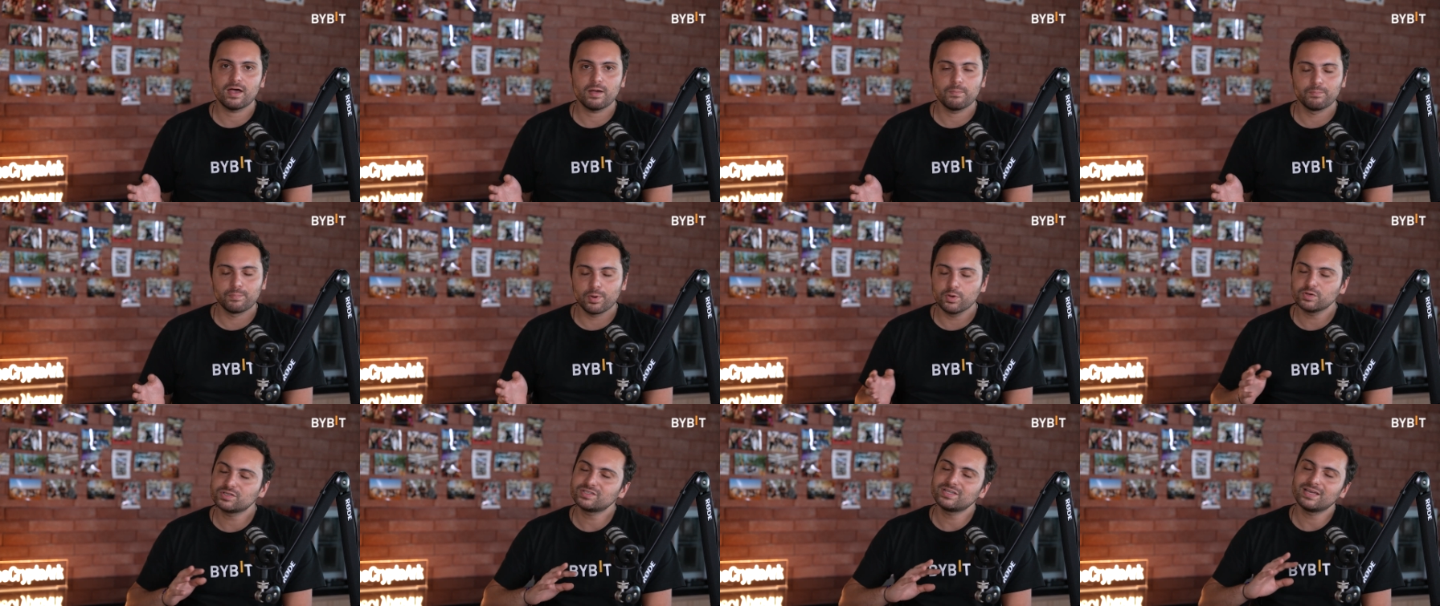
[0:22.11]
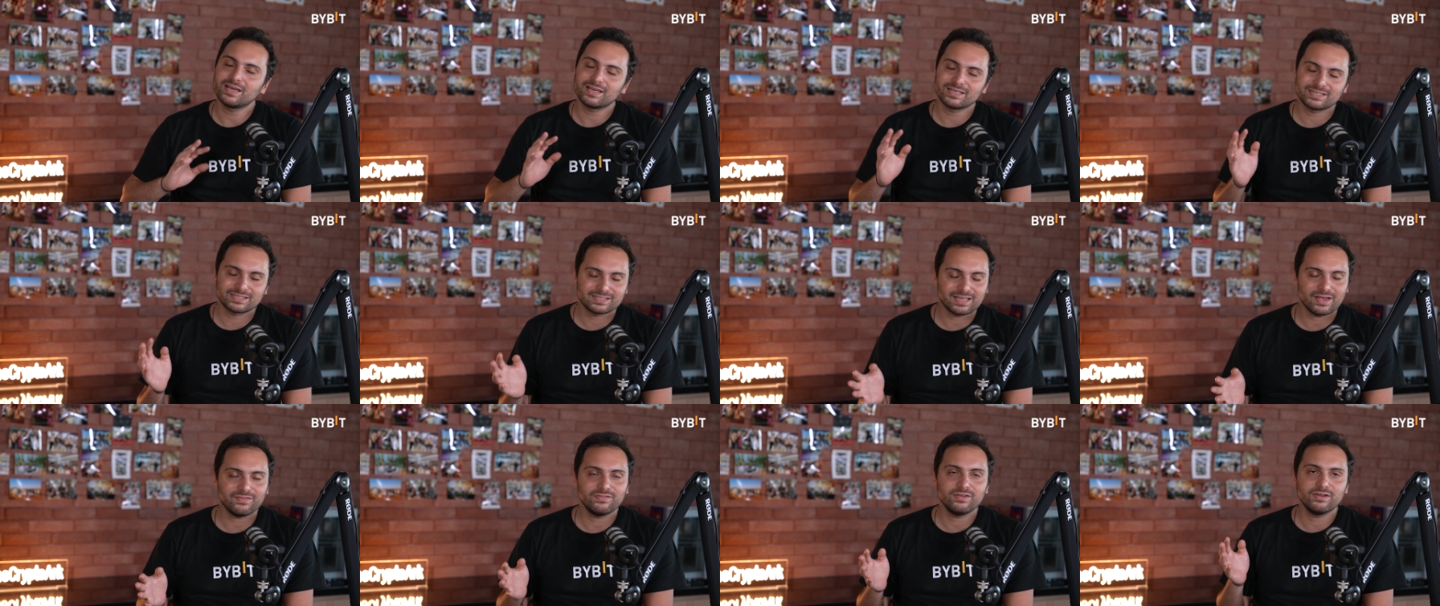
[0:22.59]
boasting a
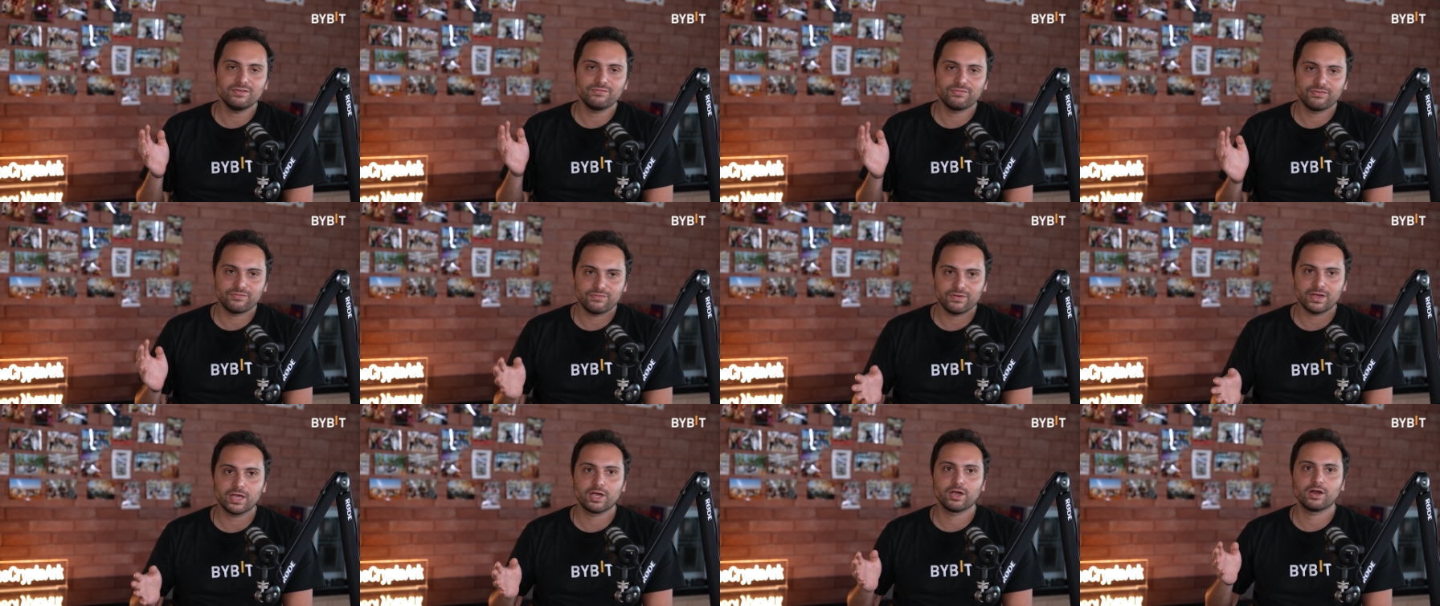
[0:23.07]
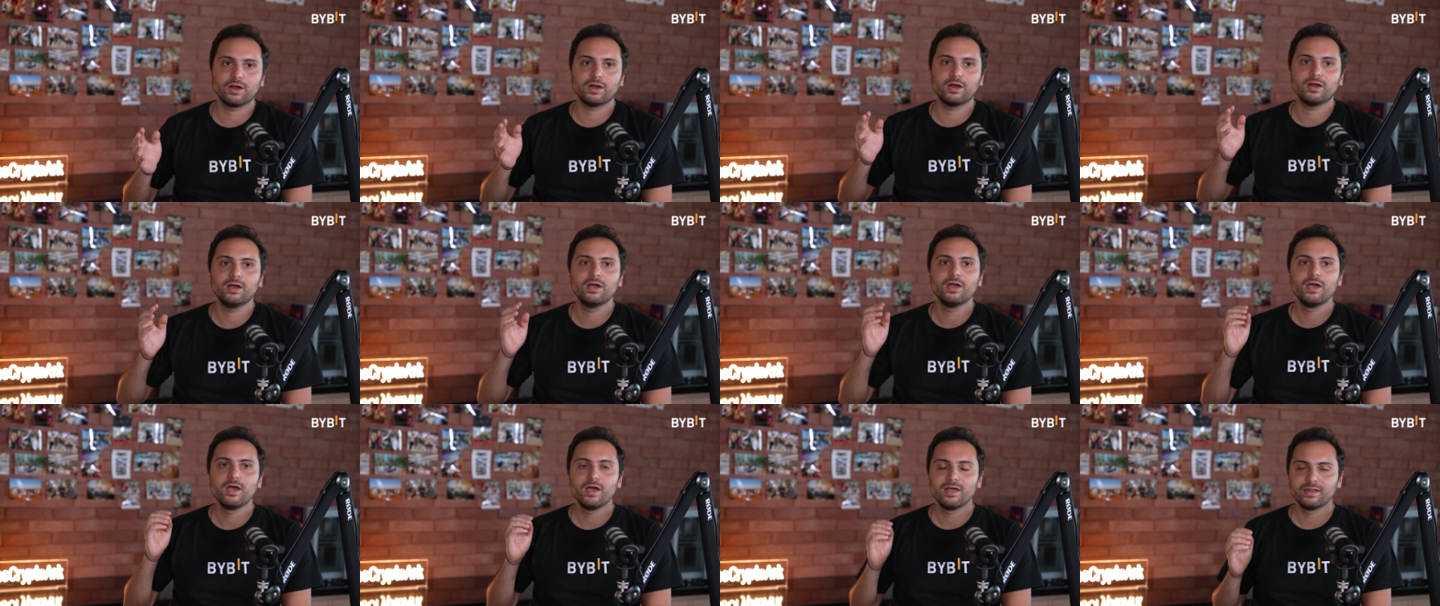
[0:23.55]
seven-figure
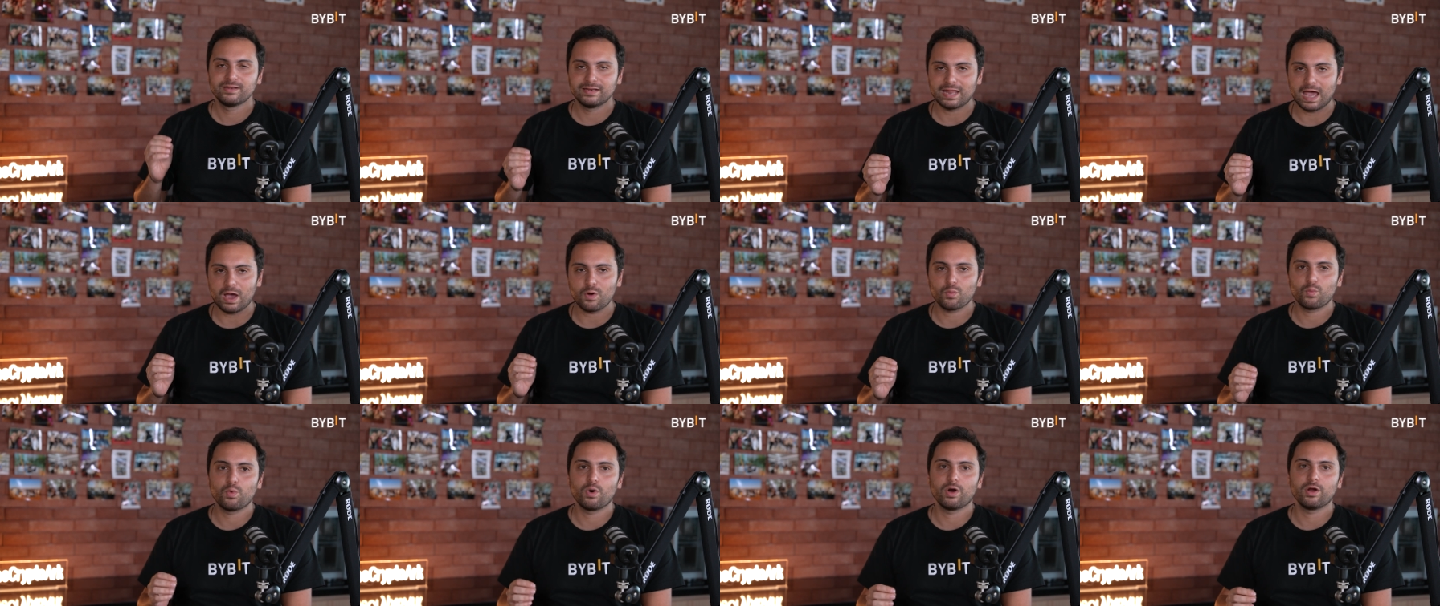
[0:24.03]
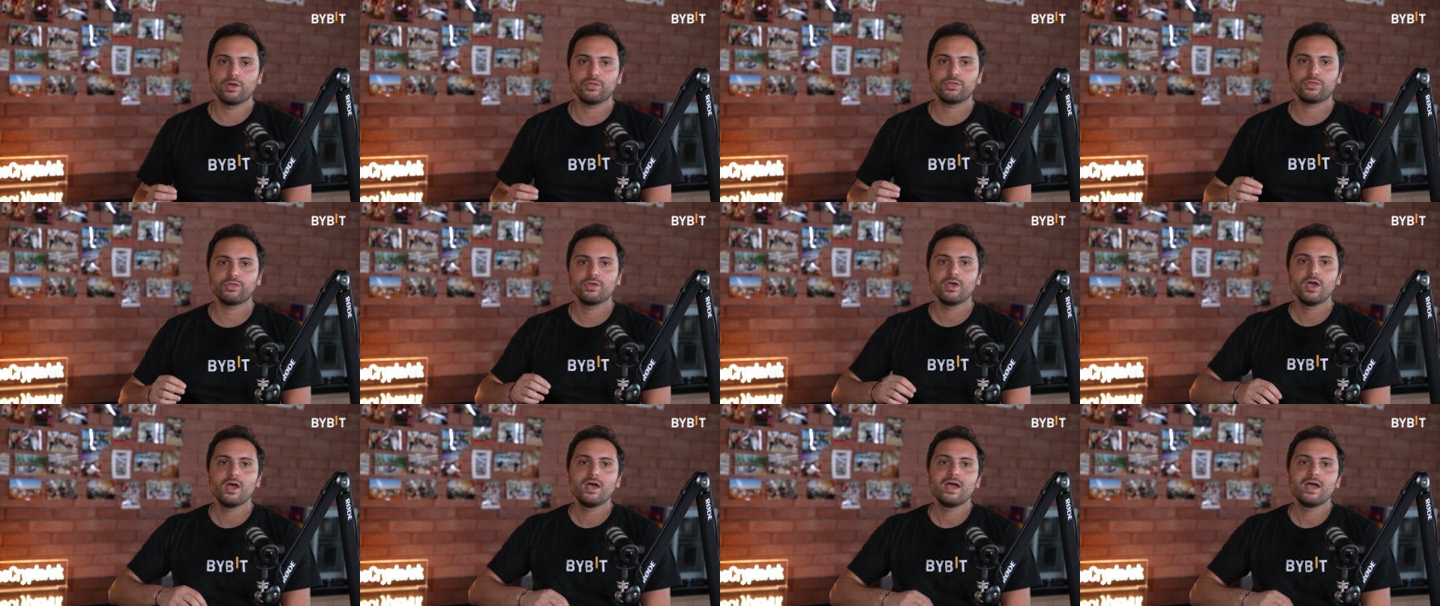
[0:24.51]
net worth.